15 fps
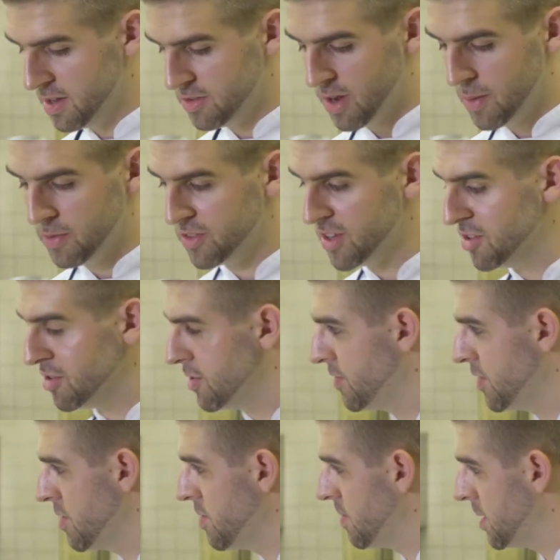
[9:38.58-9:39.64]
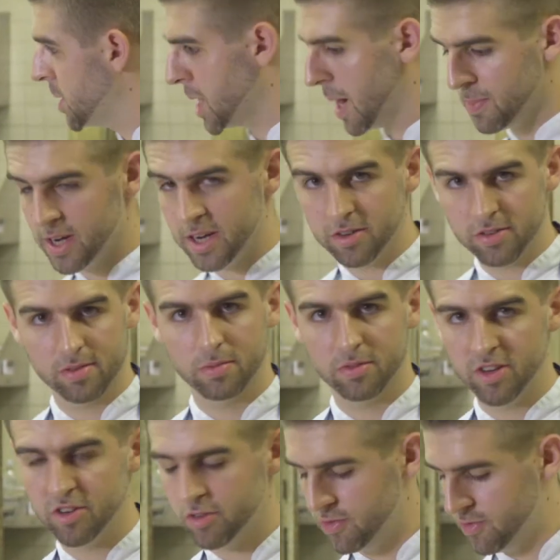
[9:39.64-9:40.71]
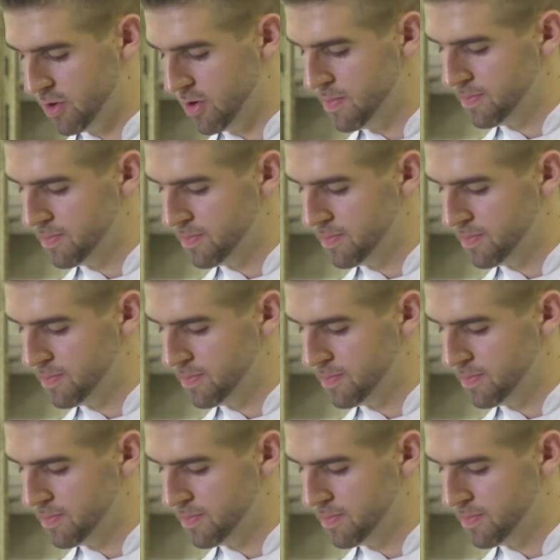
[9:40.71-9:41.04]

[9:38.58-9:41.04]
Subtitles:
type of citrus fruit, a Japanese citrus fruit.